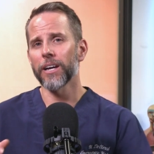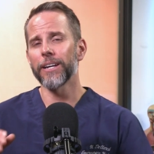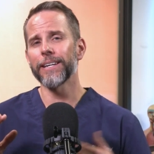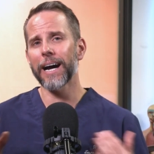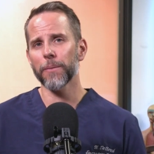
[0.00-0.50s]

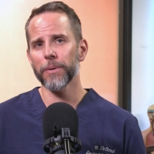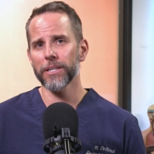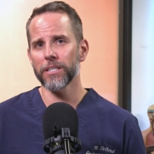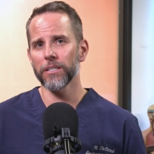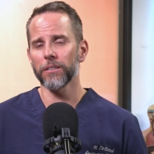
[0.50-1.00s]
Not a
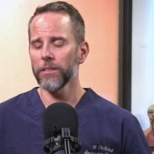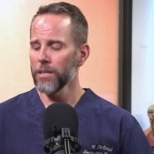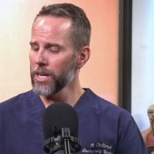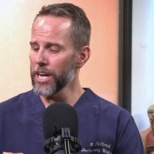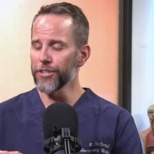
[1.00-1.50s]
big deal.
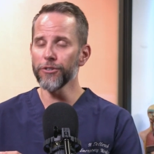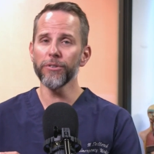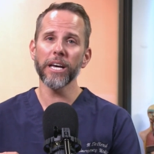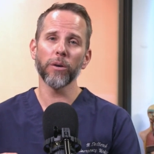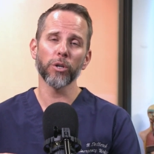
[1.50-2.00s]
A new
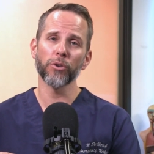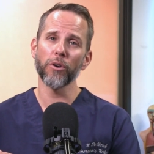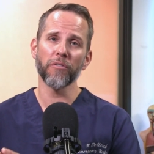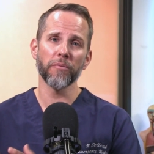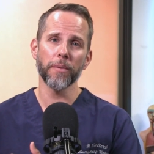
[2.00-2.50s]
nail will
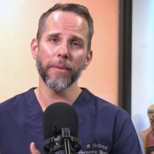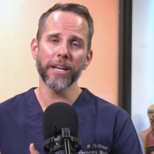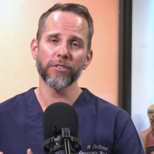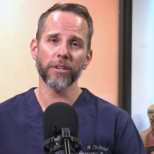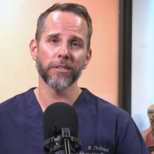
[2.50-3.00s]
grow from the
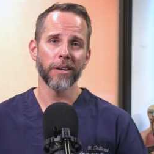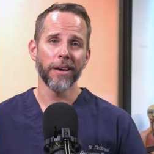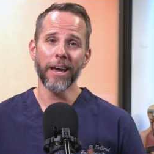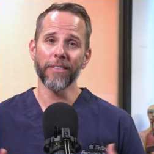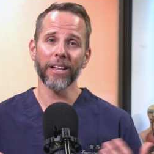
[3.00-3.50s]
matrix
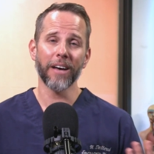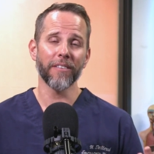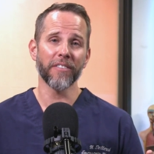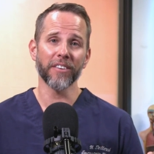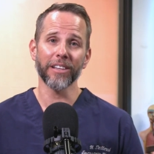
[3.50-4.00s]
and they'll have
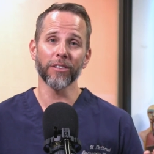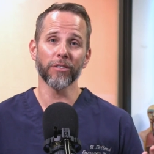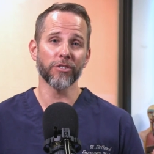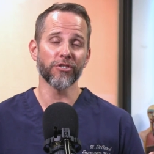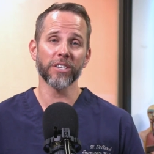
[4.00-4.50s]
a finger that
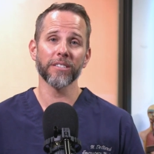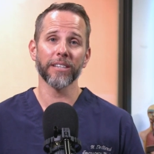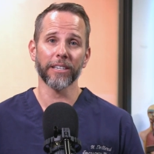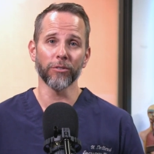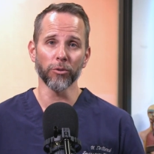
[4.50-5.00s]
looks just
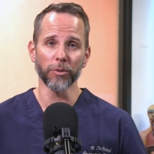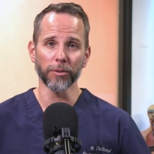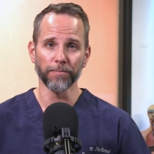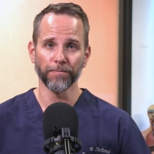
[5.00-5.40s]
like normal.